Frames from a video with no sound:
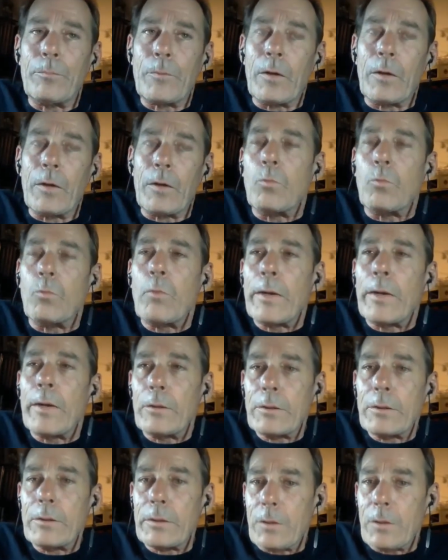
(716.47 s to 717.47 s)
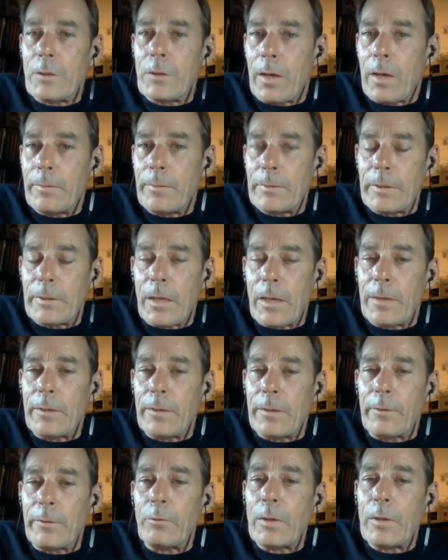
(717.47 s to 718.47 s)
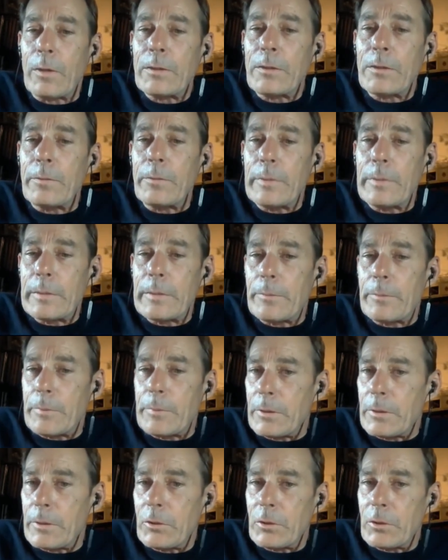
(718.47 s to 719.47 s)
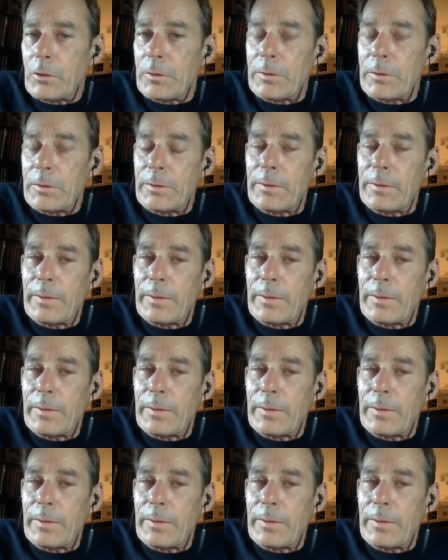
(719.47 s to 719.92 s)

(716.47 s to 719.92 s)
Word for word: unawares at times and kind of thrust them into positions